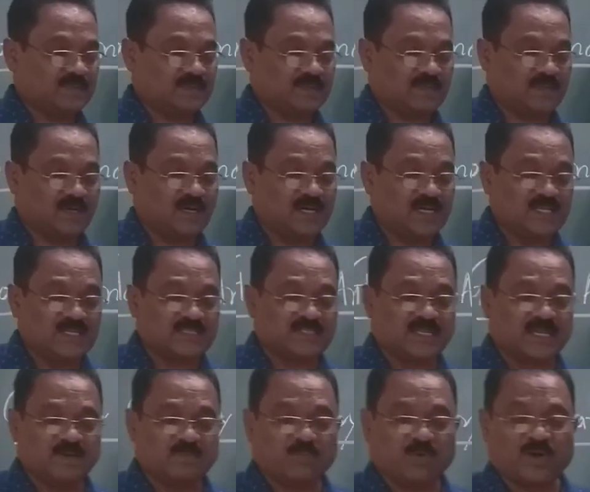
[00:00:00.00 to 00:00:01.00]
Girls
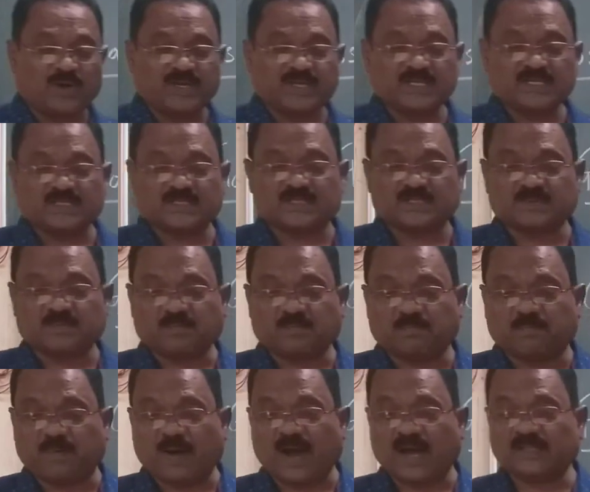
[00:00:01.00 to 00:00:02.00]
and boys
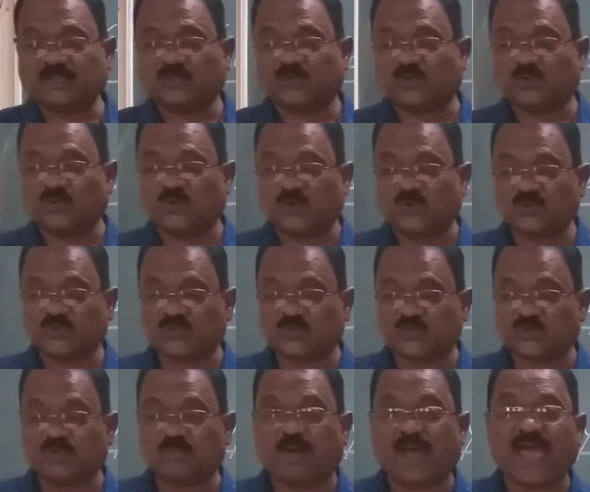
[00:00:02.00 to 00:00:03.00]
bath close
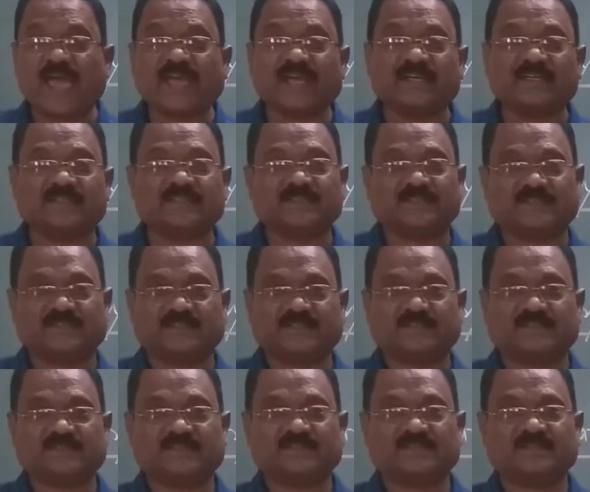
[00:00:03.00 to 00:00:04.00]
to the bank.
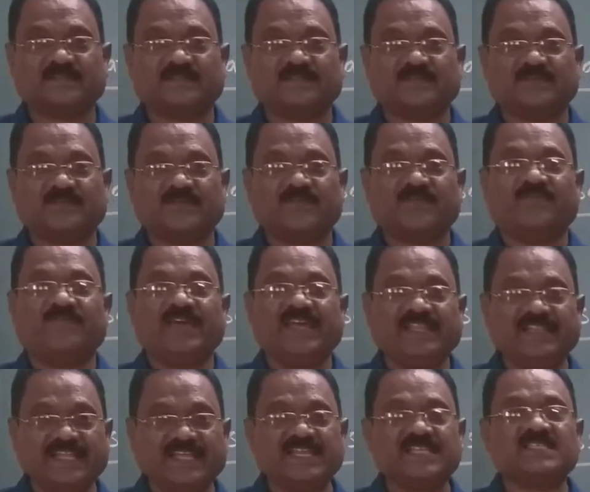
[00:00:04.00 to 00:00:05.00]

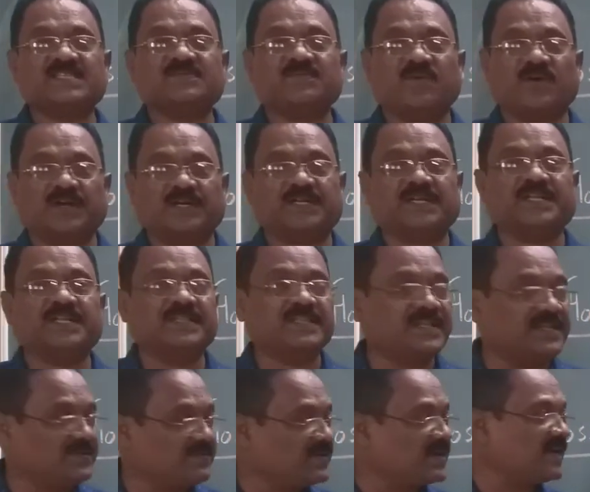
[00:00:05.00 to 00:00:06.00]
When there is a water in
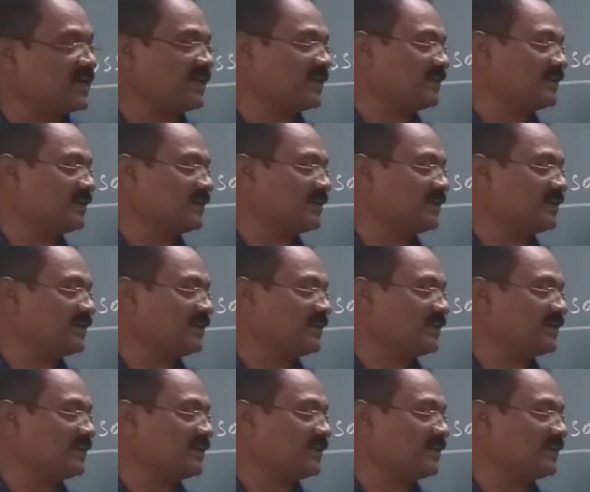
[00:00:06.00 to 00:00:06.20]
the river,